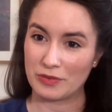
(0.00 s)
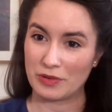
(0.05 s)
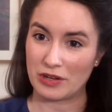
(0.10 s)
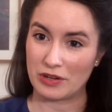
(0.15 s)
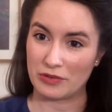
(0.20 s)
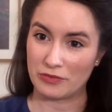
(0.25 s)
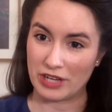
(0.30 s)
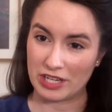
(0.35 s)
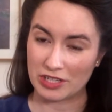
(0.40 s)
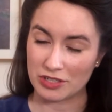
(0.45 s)

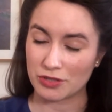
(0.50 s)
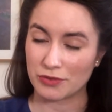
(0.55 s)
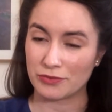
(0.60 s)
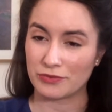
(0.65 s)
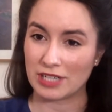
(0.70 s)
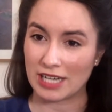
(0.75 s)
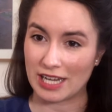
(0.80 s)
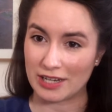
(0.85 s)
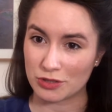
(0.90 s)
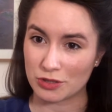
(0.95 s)
venture
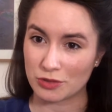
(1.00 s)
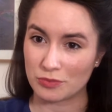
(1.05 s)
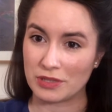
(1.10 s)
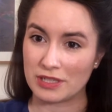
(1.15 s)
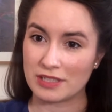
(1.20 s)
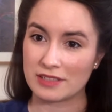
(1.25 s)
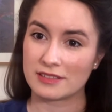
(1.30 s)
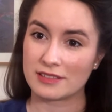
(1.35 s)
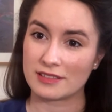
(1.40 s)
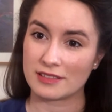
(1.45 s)

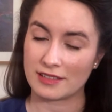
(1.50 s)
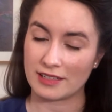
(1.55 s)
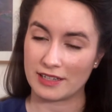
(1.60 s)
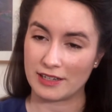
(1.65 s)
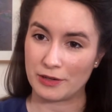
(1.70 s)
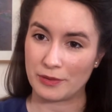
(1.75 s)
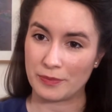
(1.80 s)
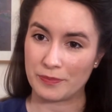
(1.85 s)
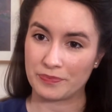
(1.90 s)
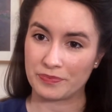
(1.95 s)
philanthropists
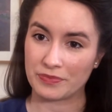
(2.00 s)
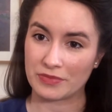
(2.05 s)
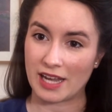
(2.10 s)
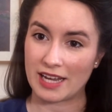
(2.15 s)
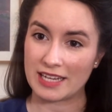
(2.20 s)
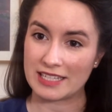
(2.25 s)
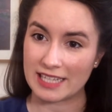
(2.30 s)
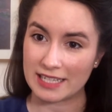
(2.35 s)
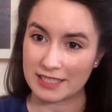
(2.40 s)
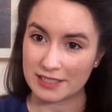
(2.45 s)

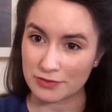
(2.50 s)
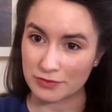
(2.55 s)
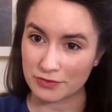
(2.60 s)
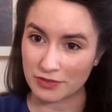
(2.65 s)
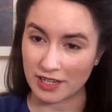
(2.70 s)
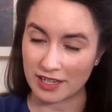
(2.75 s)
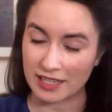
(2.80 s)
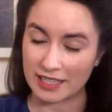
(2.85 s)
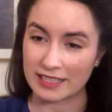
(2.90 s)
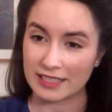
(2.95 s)

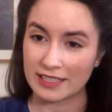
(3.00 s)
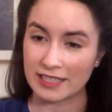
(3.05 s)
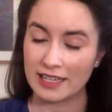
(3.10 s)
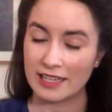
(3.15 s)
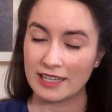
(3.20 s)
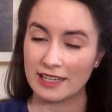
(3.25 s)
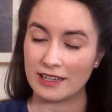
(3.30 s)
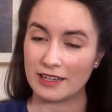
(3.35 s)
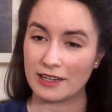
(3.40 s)
identifying